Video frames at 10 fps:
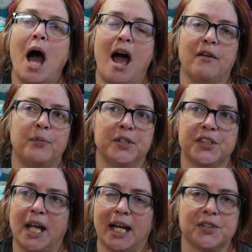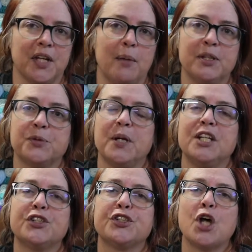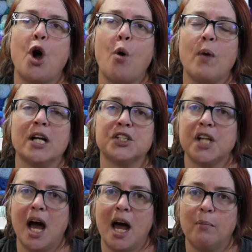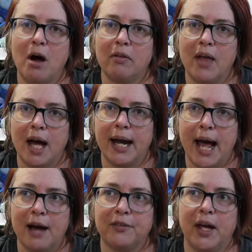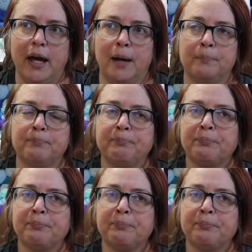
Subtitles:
I've been, like I said, I've been spending so much time on that Afghan